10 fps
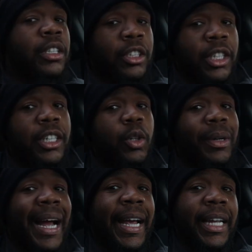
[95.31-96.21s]
The Gen Coupe
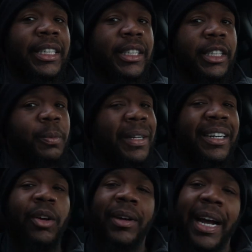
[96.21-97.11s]
got heated seats, but
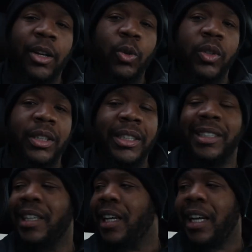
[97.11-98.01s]
it don't got cool seats.